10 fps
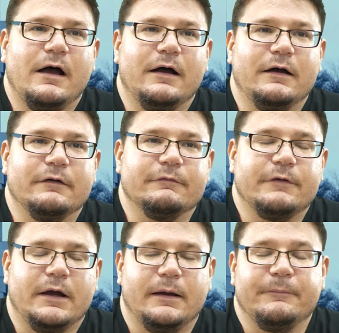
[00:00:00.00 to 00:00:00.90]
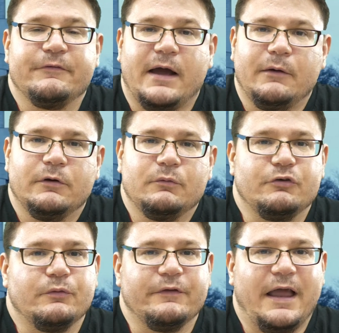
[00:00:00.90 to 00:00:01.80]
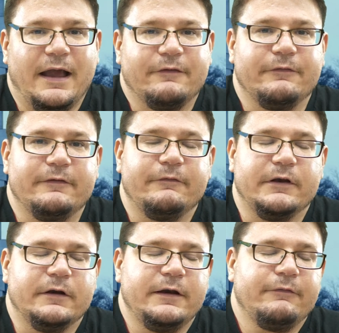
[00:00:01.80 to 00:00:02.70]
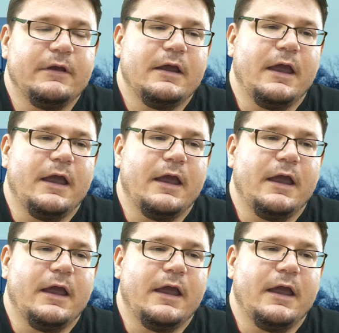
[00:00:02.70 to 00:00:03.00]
of um, Skyward, which was an excellent series